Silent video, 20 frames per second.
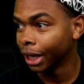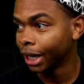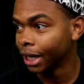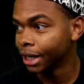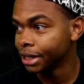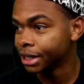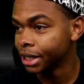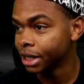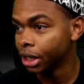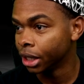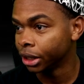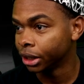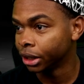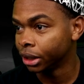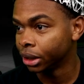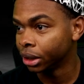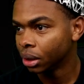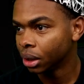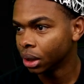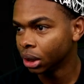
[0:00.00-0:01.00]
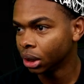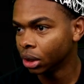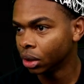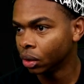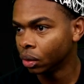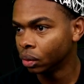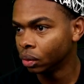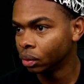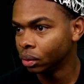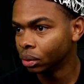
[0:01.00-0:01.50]
I can't see nothing.
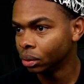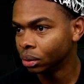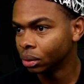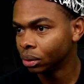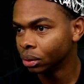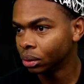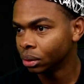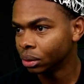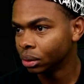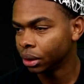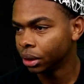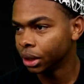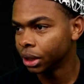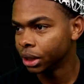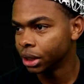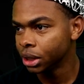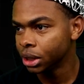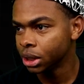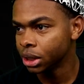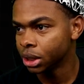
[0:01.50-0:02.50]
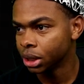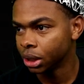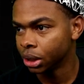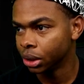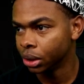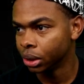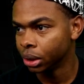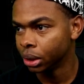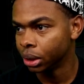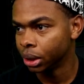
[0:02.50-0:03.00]
Hello? Okay, this isn't
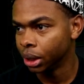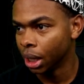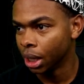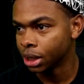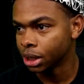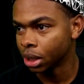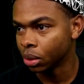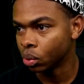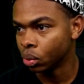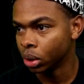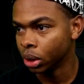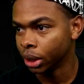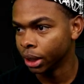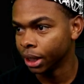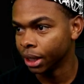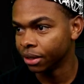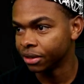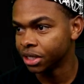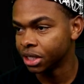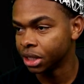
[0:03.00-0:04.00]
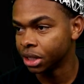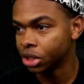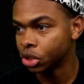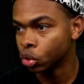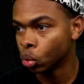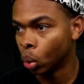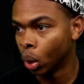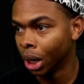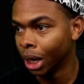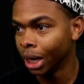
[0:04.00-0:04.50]
good, guys. I really can't see
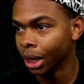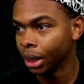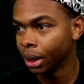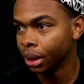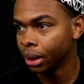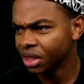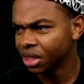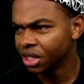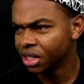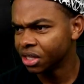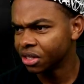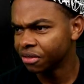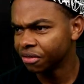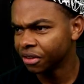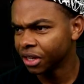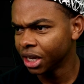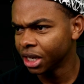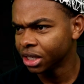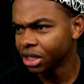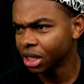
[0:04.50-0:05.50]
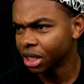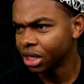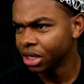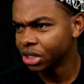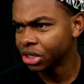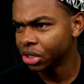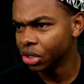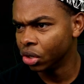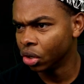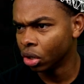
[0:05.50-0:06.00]
squat. This flashlight
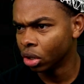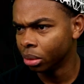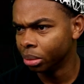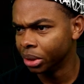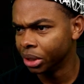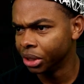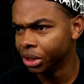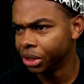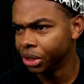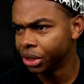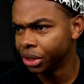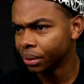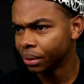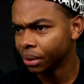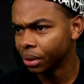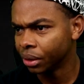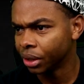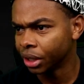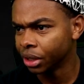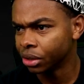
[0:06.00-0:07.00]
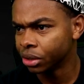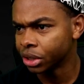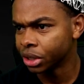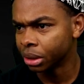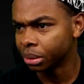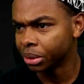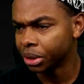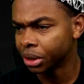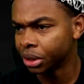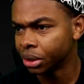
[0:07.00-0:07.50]
is garbage. Okay, there's
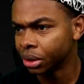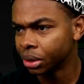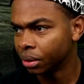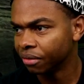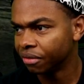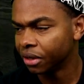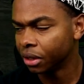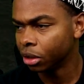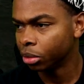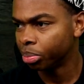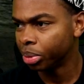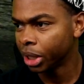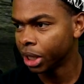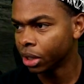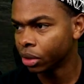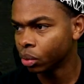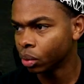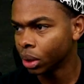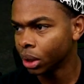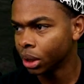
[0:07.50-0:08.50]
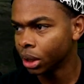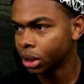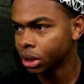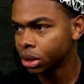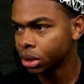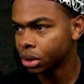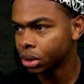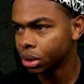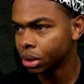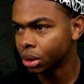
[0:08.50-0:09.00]
something. Found a pathway, that's
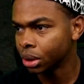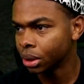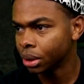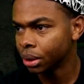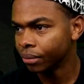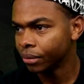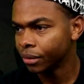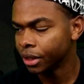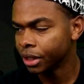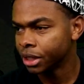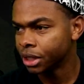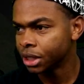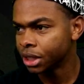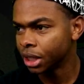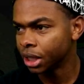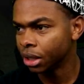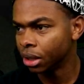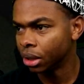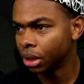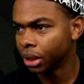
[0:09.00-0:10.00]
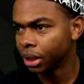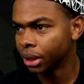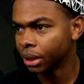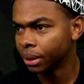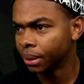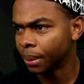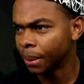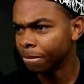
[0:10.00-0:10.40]
good. Let's stay on it.